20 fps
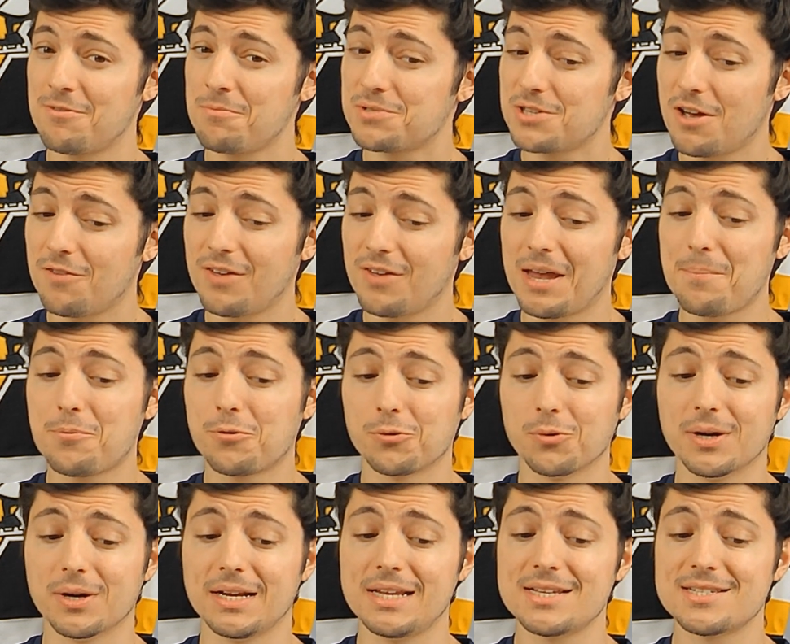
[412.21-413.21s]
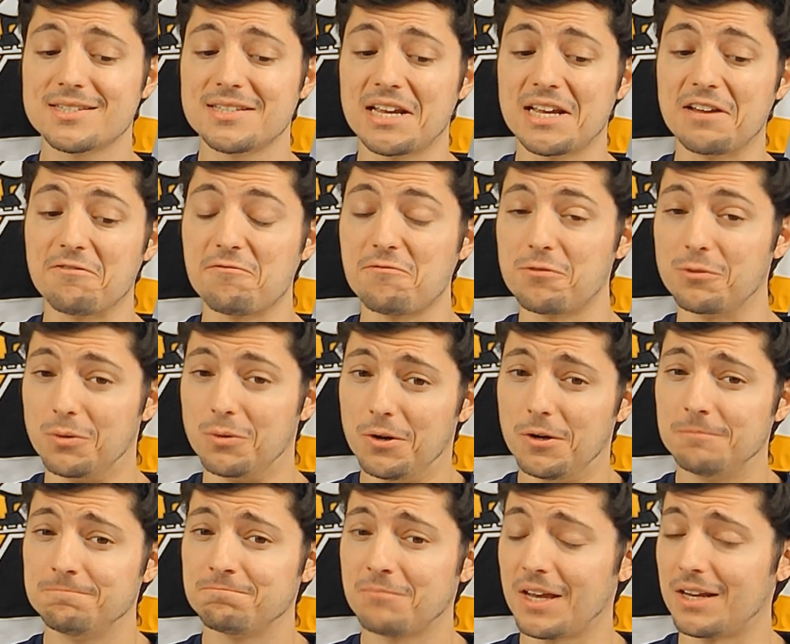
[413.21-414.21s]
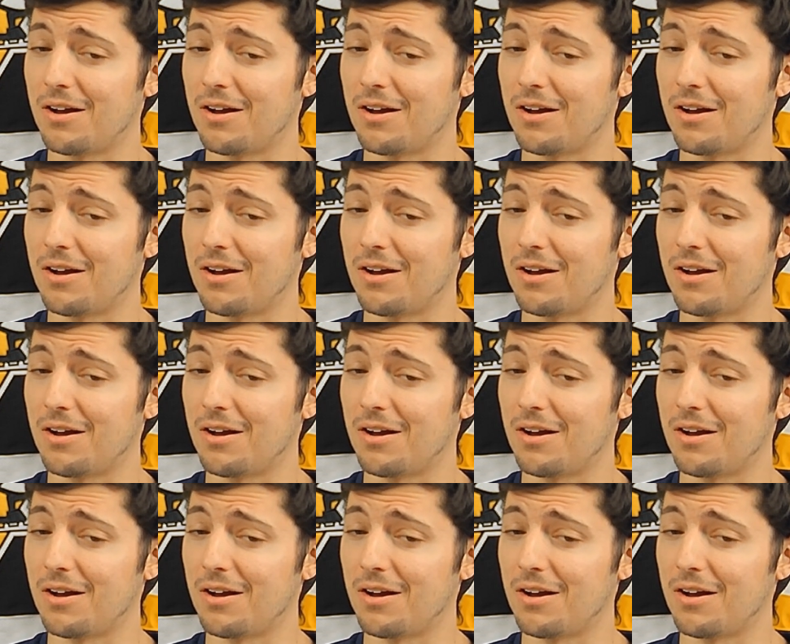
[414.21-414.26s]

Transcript: himself a pretty safe floor.